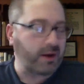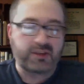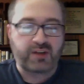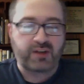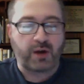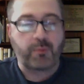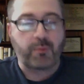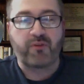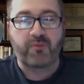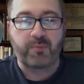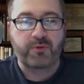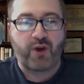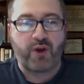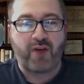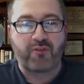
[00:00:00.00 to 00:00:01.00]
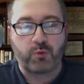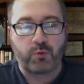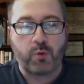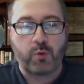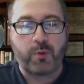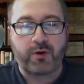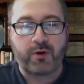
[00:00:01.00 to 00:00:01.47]
guitar player from the Traveling
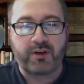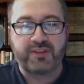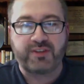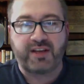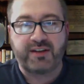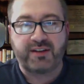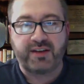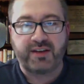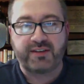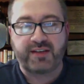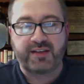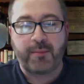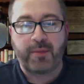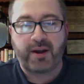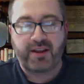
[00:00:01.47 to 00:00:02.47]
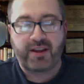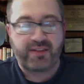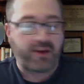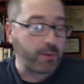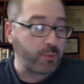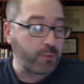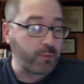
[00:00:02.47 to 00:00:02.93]
Wilburys and Tom Petty and the
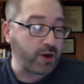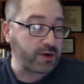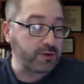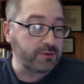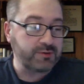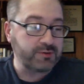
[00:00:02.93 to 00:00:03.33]
Heartbreakers.